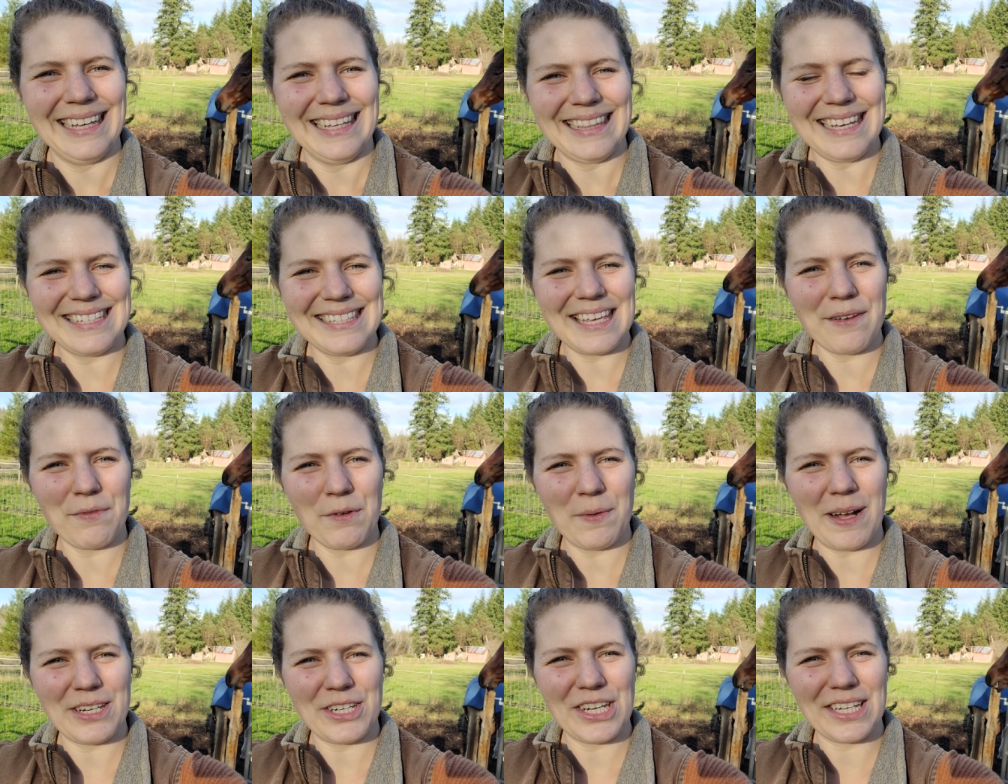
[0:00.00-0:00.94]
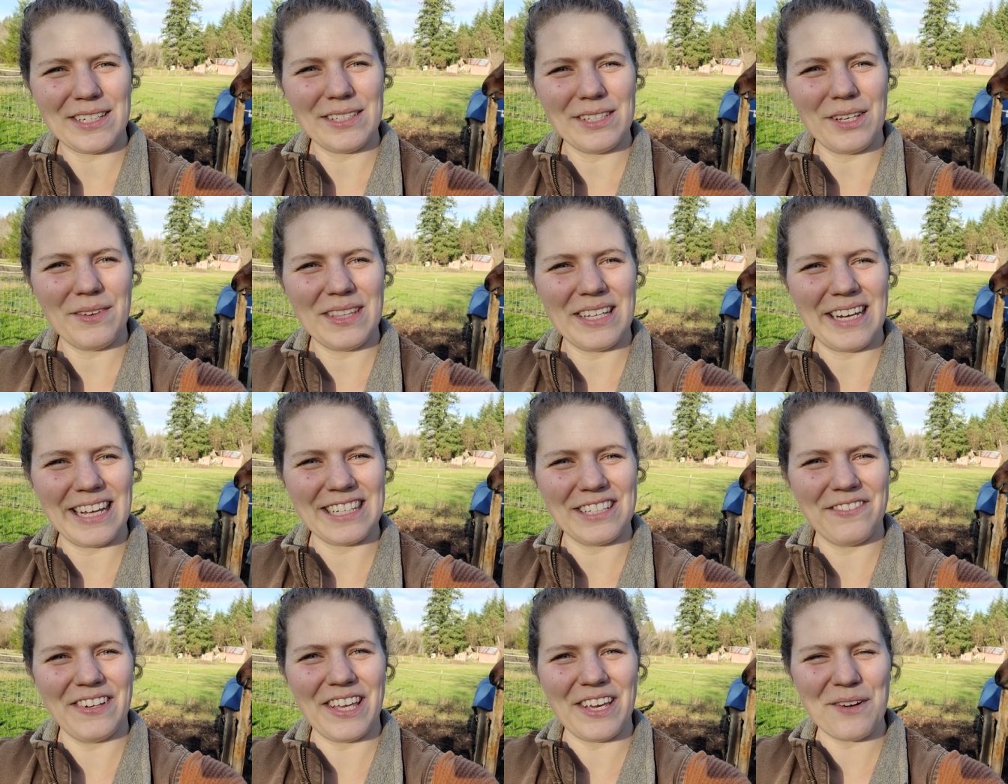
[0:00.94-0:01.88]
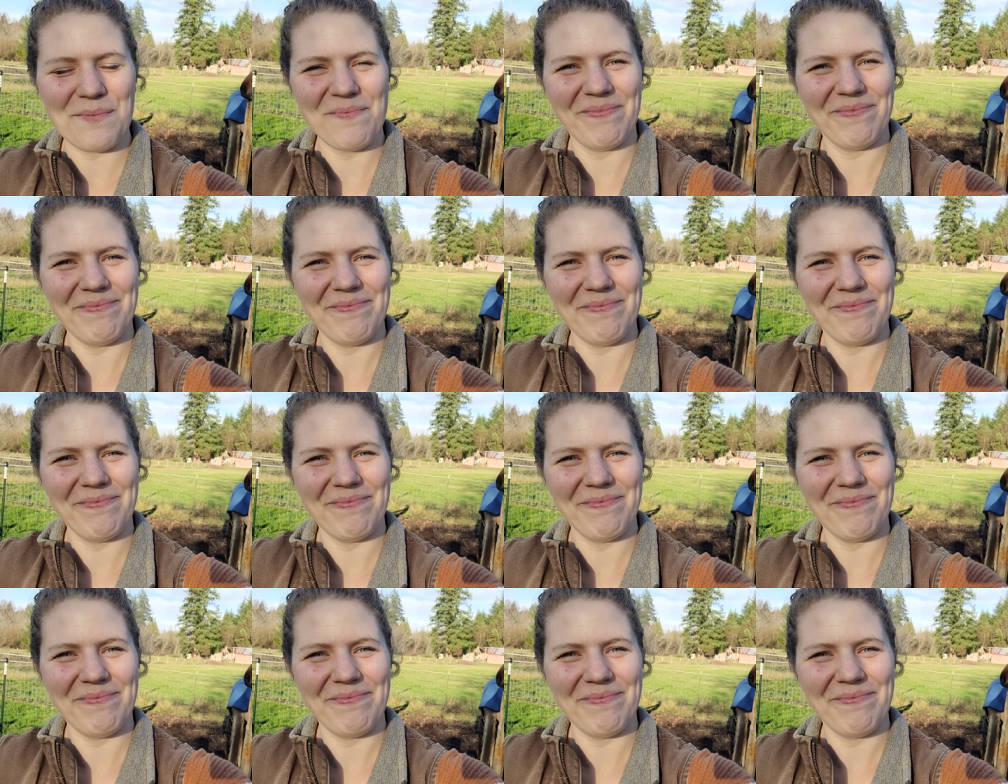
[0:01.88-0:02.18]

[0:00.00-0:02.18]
Thanks again for watching. I'll see you in the next video.